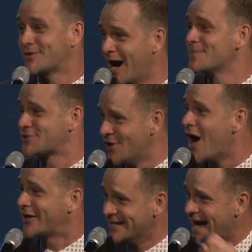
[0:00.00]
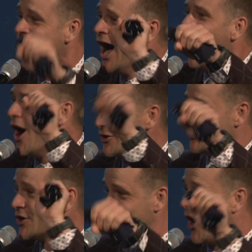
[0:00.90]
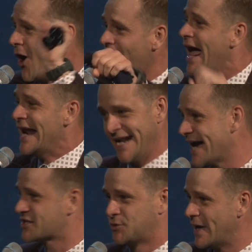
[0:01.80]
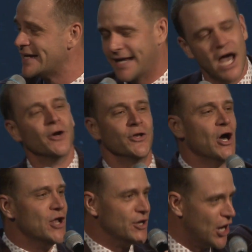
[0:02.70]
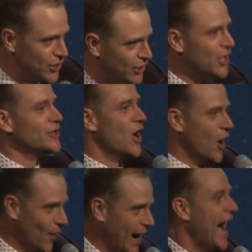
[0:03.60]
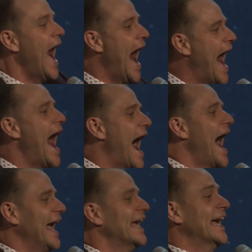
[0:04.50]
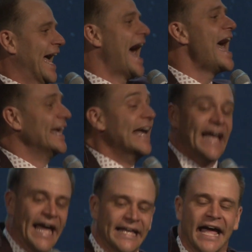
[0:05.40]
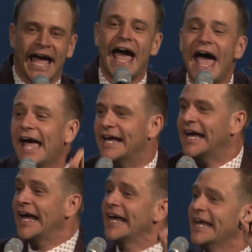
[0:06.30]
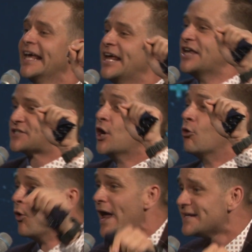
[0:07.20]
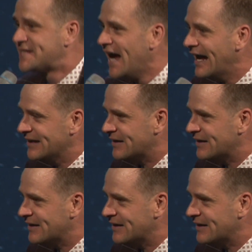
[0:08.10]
comes knocking on your door next week, no, no, no, no, no, no. I, I, hey, hey, it is written.